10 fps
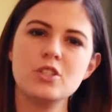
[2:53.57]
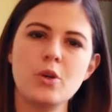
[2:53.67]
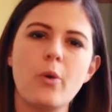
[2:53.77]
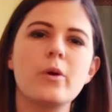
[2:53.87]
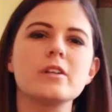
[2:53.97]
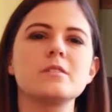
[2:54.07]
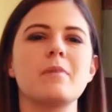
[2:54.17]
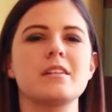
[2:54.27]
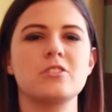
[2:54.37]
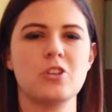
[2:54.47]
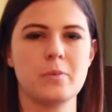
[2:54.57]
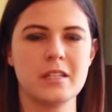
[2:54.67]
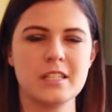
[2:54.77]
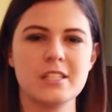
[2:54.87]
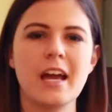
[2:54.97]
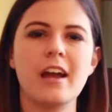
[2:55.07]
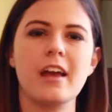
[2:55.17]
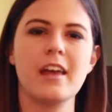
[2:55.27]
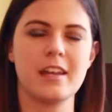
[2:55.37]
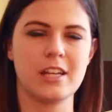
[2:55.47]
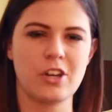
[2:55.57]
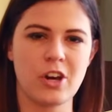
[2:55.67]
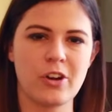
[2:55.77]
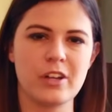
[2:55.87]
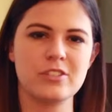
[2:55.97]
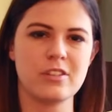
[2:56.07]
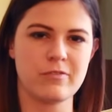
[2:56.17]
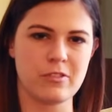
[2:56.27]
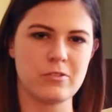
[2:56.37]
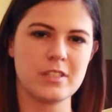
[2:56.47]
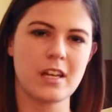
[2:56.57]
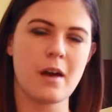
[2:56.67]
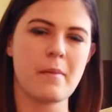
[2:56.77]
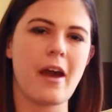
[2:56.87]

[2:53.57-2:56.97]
towards my stoma to try and encourage the food to come